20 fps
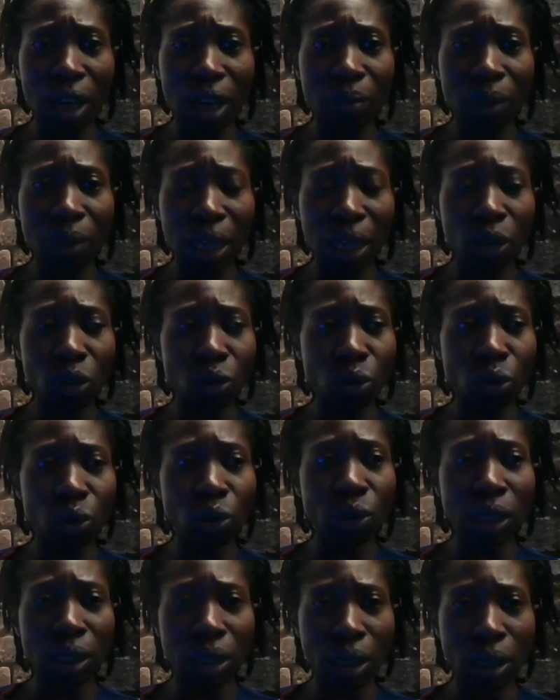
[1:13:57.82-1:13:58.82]
their
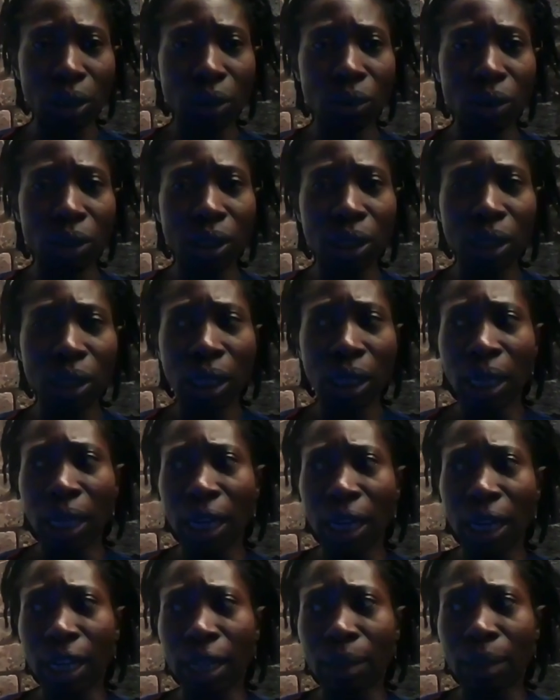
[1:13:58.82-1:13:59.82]
groin nodes.
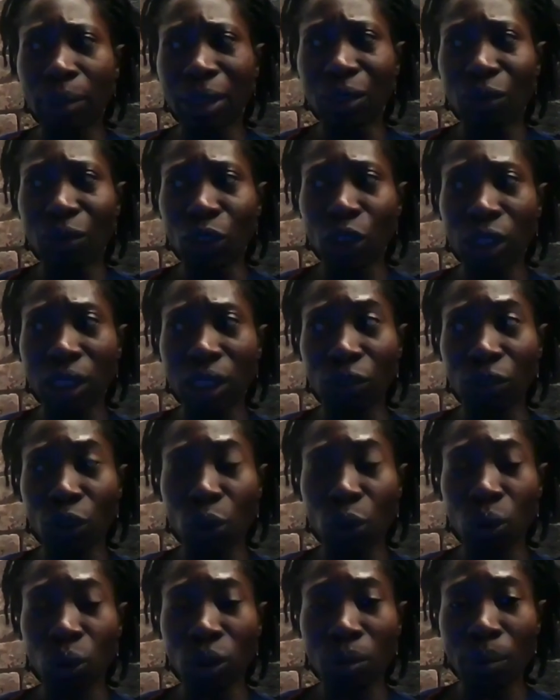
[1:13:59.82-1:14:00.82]
It's very
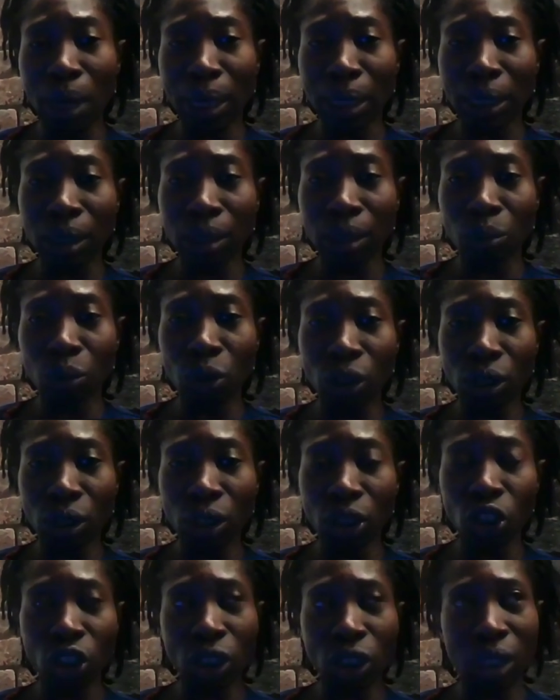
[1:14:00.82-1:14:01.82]
difficult to manage them
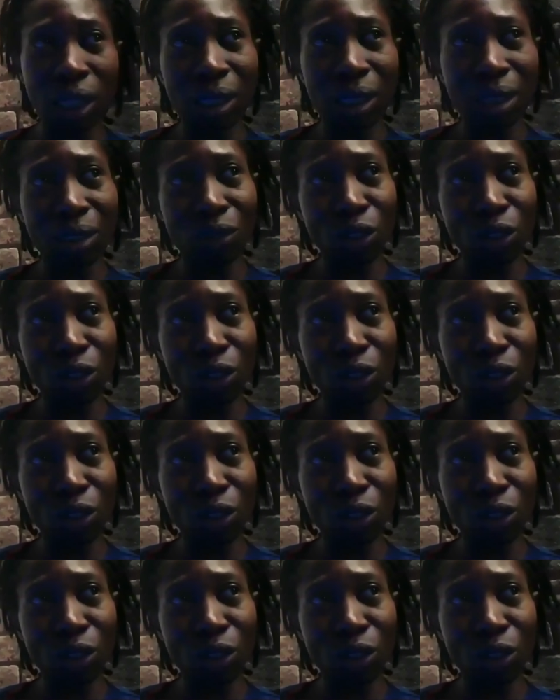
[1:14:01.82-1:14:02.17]
surgically, and it's